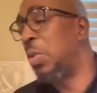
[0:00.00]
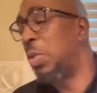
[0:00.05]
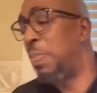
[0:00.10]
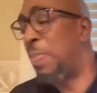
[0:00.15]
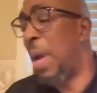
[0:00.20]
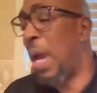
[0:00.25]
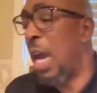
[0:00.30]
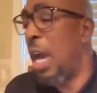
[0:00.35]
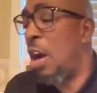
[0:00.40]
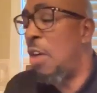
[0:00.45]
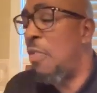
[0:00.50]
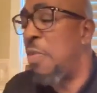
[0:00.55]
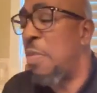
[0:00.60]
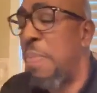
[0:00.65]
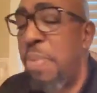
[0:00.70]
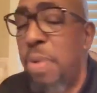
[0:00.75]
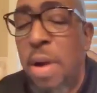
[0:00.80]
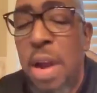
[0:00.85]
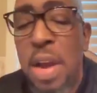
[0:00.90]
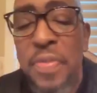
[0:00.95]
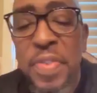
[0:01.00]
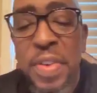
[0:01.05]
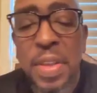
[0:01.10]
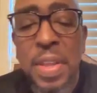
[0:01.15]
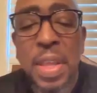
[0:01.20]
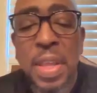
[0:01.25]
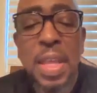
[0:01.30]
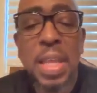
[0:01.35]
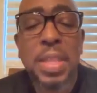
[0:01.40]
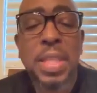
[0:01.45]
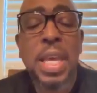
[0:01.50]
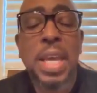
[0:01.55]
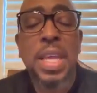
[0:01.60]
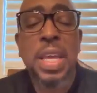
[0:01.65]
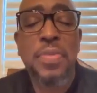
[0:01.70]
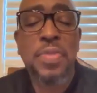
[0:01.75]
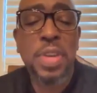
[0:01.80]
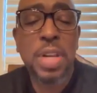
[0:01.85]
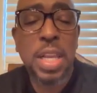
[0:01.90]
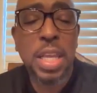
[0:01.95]
most powerful prophet
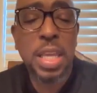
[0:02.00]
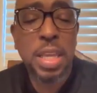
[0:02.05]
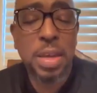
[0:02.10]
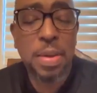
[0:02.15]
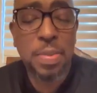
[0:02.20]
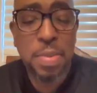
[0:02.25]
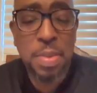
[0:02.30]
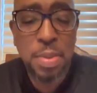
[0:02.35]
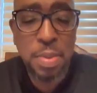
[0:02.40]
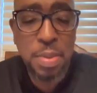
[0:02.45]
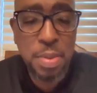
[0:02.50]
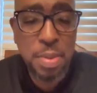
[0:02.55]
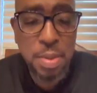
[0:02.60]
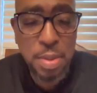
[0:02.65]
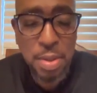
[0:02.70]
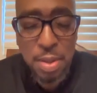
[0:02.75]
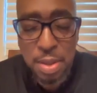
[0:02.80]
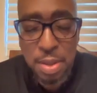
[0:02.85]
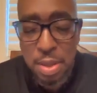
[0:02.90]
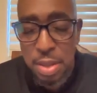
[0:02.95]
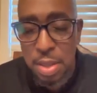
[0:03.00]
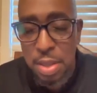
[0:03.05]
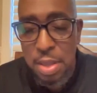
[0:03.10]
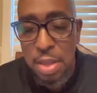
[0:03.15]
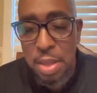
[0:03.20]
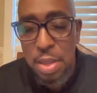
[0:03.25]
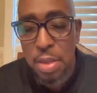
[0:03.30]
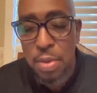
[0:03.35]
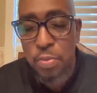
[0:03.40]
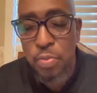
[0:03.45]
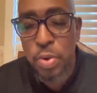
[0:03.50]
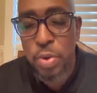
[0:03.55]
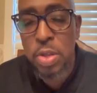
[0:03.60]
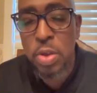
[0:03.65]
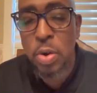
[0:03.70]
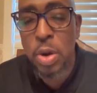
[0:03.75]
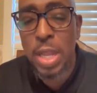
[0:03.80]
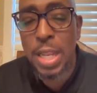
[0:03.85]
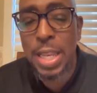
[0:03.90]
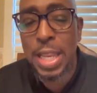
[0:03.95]
that ever lived.
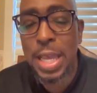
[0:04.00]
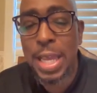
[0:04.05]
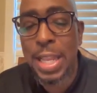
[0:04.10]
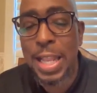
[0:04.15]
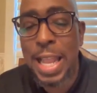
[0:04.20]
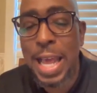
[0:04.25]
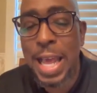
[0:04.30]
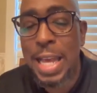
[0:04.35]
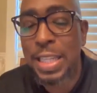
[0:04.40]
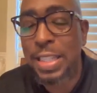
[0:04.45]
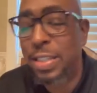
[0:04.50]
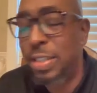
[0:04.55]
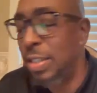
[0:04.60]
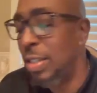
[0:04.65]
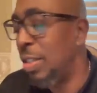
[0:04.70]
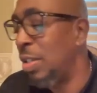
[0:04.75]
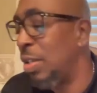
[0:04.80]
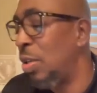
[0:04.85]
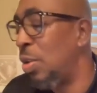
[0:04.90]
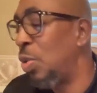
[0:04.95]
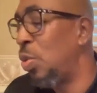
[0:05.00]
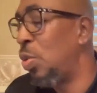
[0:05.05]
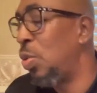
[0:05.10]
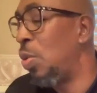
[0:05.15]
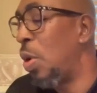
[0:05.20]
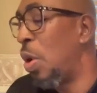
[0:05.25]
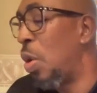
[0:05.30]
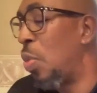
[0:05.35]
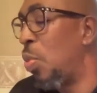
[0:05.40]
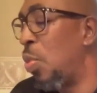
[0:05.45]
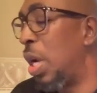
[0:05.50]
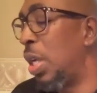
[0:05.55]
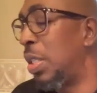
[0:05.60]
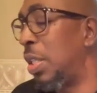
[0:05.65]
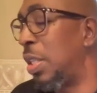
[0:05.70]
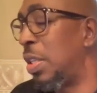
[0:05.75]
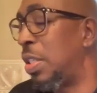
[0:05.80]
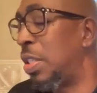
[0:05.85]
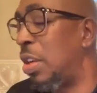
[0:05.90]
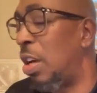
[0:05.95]
We know Elisha, who
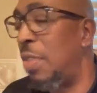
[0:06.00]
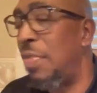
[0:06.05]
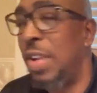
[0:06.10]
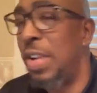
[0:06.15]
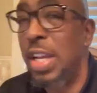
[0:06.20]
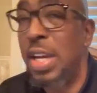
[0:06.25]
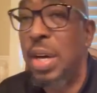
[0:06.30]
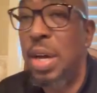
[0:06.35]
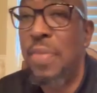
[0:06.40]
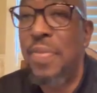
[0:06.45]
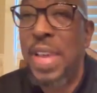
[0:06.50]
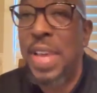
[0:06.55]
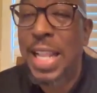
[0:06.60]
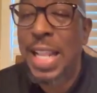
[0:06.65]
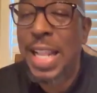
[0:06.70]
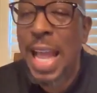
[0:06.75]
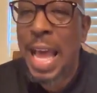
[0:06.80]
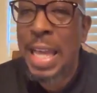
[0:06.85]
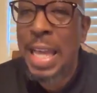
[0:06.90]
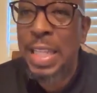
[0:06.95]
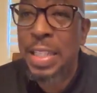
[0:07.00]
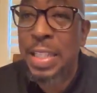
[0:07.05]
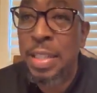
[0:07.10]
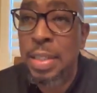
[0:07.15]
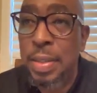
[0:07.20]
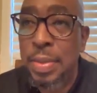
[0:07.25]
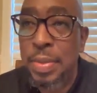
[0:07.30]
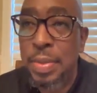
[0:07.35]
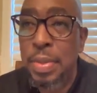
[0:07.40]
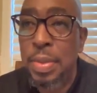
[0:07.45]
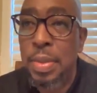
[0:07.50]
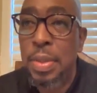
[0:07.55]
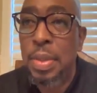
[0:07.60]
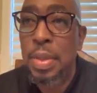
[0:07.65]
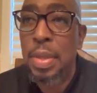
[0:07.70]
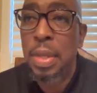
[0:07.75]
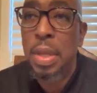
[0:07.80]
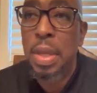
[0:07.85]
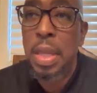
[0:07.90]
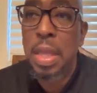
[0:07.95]
was the servant of Elijah.
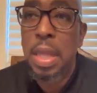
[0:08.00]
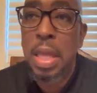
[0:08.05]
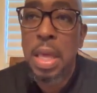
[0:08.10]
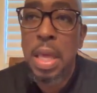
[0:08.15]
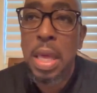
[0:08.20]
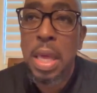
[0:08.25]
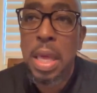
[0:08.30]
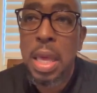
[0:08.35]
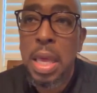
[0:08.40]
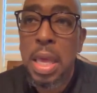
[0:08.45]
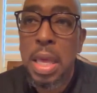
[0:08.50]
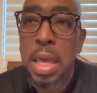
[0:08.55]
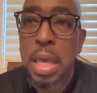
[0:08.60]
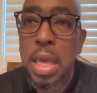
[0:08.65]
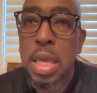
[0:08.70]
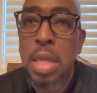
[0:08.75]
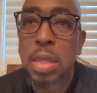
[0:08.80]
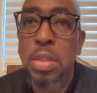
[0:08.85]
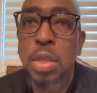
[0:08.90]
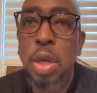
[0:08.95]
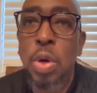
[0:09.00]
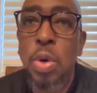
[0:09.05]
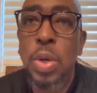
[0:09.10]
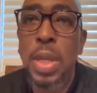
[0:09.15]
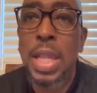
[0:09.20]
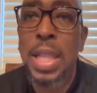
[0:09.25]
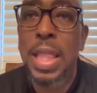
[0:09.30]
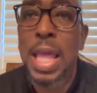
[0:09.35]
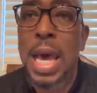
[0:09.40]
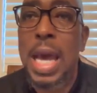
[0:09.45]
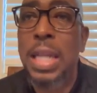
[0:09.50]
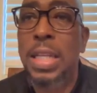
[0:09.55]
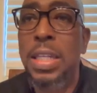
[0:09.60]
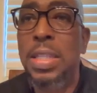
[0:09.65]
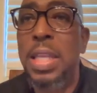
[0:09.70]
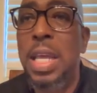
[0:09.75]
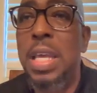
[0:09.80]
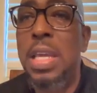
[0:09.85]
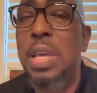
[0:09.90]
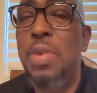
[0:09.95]
He told
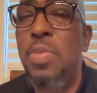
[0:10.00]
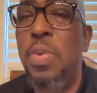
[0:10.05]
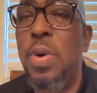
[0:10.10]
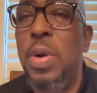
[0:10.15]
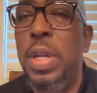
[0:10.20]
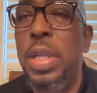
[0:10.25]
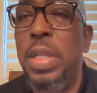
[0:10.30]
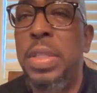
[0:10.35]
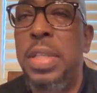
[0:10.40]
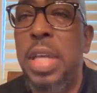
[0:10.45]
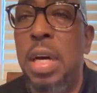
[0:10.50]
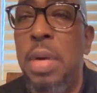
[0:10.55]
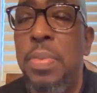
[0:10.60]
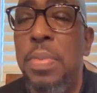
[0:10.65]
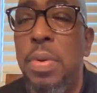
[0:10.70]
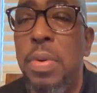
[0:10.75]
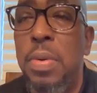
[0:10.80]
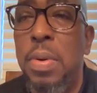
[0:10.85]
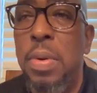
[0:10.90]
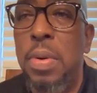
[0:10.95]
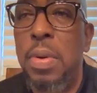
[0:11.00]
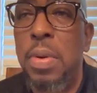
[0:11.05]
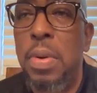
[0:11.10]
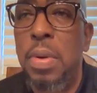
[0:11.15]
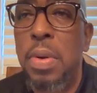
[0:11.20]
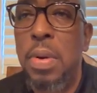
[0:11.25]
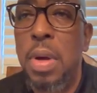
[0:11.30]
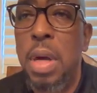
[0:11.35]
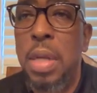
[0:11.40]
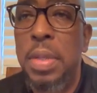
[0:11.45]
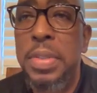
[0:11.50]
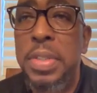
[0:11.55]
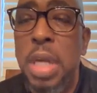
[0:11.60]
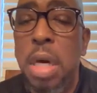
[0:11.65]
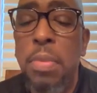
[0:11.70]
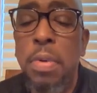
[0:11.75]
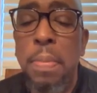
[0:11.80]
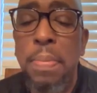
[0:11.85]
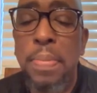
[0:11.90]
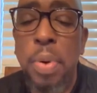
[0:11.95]
Elijah that he wanted double, a
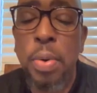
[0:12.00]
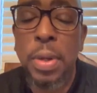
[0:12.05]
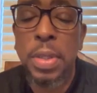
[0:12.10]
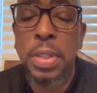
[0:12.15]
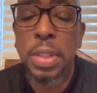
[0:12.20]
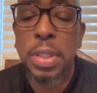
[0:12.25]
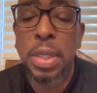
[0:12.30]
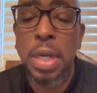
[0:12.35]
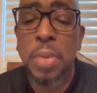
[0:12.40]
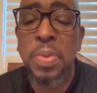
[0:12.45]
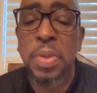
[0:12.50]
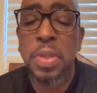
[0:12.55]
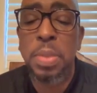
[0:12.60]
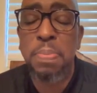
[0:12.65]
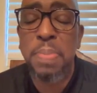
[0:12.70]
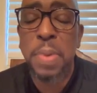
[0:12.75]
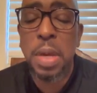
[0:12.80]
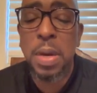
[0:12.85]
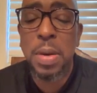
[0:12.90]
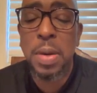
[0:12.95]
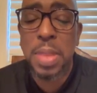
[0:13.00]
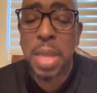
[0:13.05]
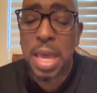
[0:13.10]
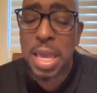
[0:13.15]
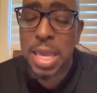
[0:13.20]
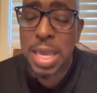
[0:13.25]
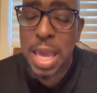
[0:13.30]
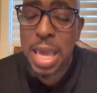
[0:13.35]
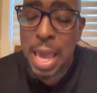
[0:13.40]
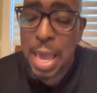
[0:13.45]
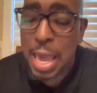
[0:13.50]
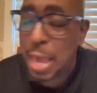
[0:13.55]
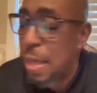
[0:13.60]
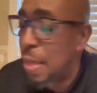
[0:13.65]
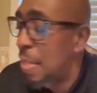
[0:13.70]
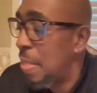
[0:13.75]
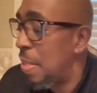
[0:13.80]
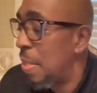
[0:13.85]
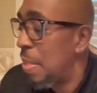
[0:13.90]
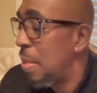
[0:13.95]
double portion of the spirit that he
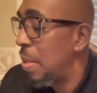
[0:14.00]
had.